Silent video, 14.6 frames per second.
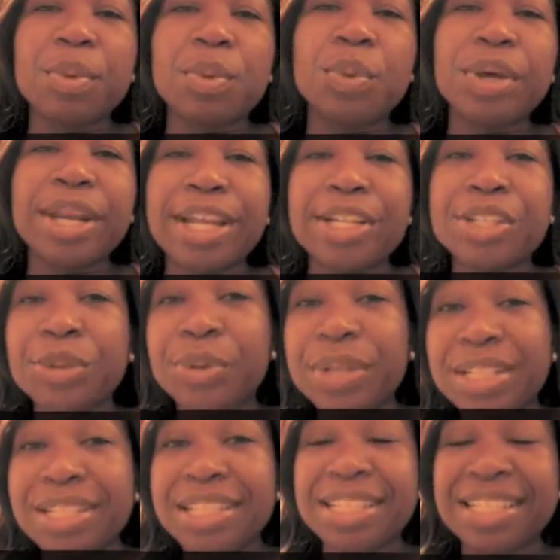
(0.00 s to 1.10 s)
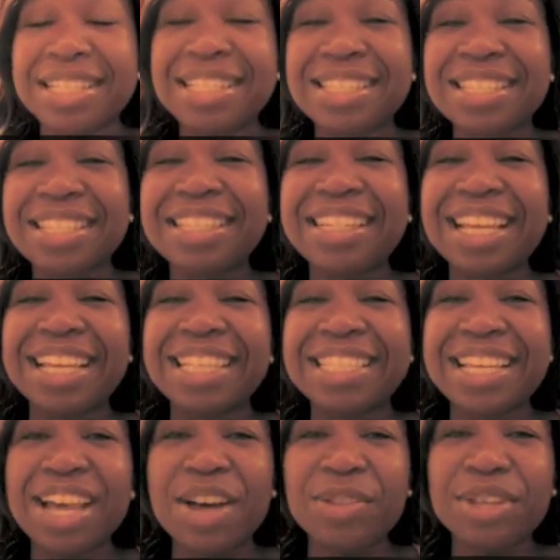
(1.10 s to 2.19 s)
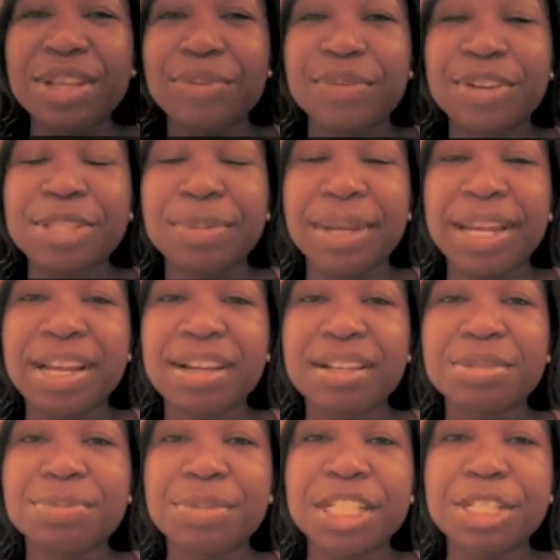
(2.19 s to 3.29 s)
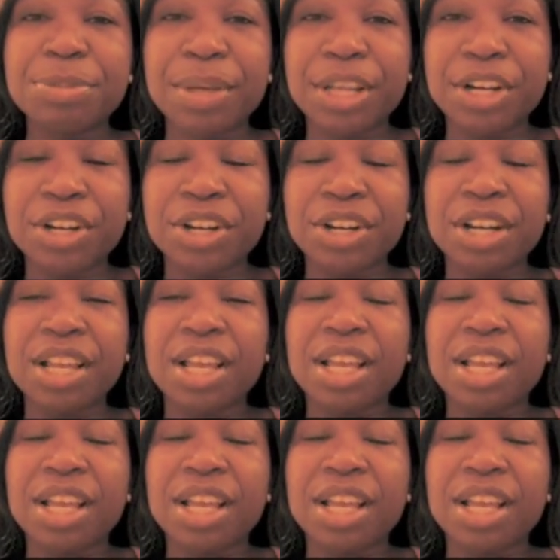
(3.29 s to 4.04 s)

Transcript: When I do it consistently, I can tell the difference. My hair is much better.